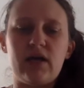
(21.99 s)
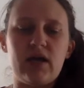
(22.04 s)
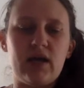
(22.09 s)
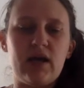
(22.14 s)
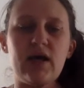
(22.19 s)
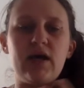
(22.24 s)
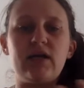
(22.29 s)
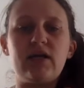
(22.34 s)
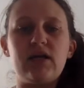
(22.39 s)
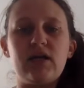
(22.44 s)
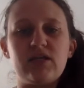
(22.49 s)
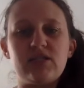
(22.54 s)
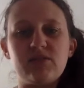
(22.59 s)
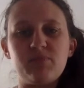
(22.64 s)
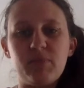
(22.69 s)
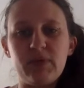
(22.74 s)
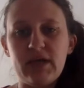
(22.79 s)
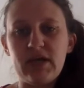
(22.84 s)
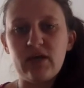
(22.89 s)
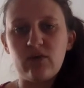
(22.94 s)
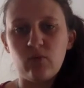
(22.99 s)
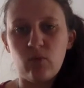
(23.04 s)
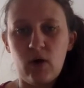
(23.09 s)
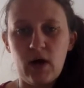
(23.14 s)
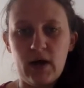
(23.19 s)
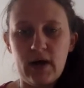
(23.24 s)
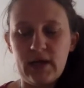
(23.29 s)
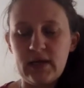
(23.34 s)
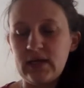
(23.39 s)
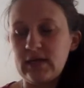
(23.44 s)
and I can explain
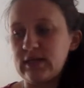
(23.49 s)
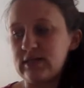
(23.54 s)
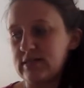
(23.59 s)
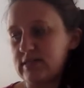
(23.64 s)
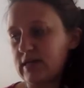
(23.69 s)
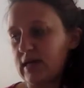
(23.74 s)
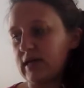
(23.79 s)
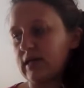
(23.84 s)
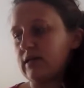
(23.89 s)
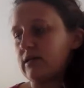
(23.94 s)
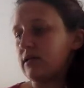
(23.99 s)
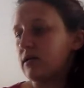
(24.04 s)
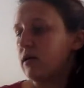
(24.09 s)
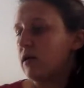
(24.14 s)
why in a second.